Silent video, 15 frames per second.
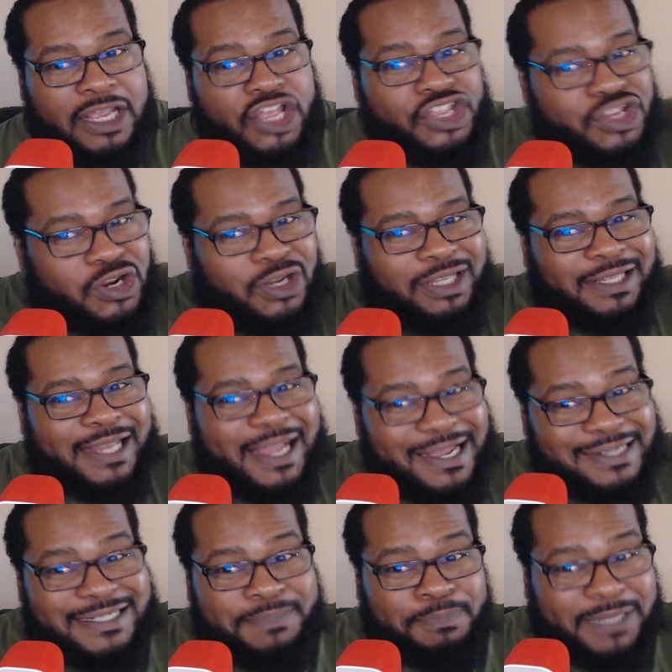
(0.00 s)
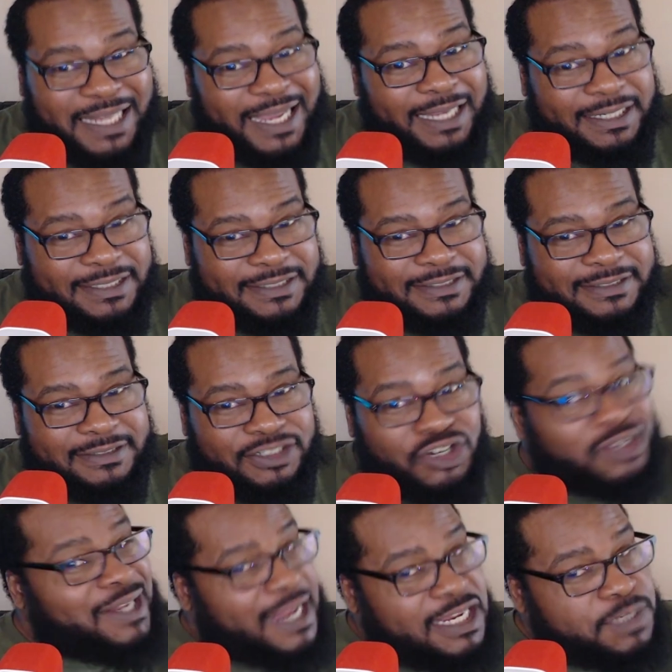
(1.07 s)
your last play, your
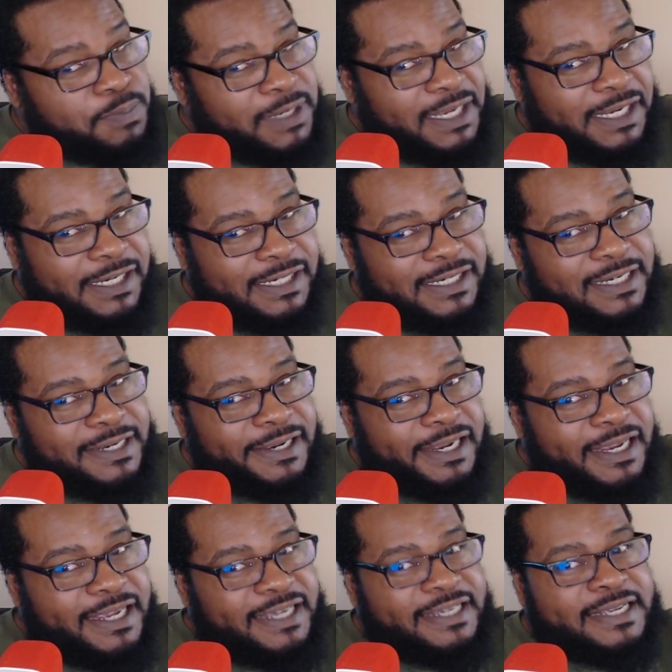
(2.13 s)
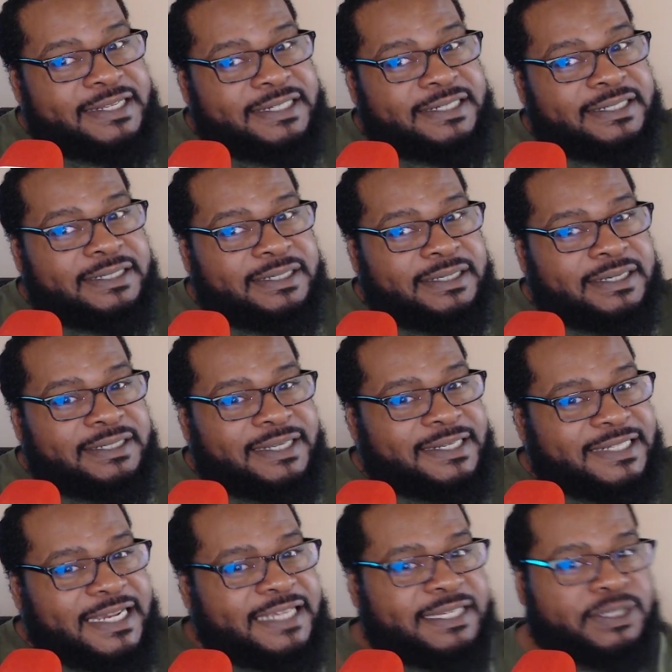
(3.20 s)
last play is to
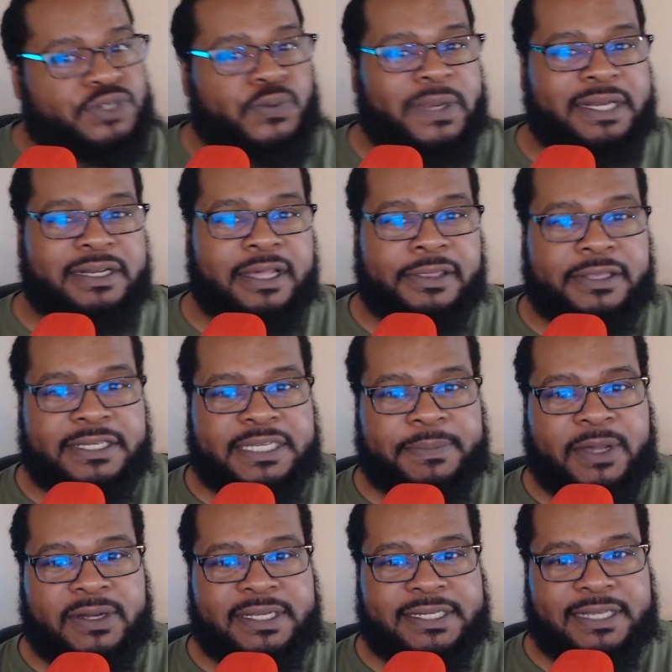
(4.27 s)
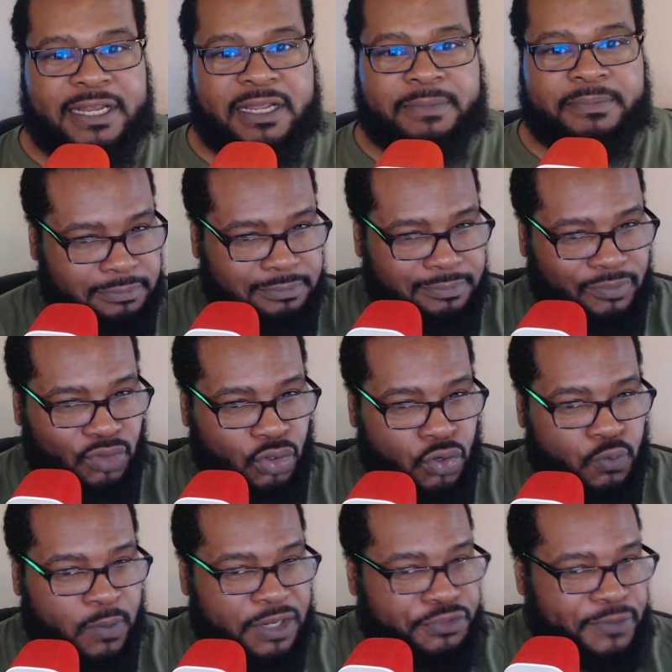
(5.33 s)
say some sweet nothings about Islam.
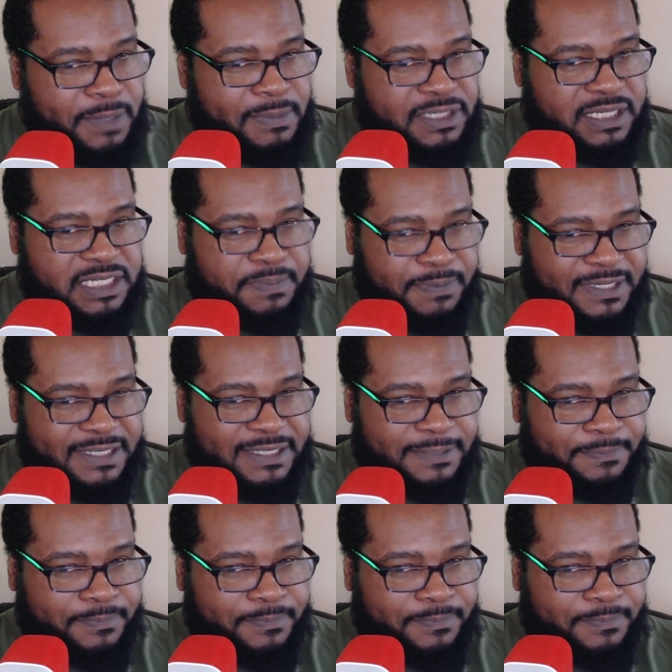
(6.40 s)
When the three Muslims split,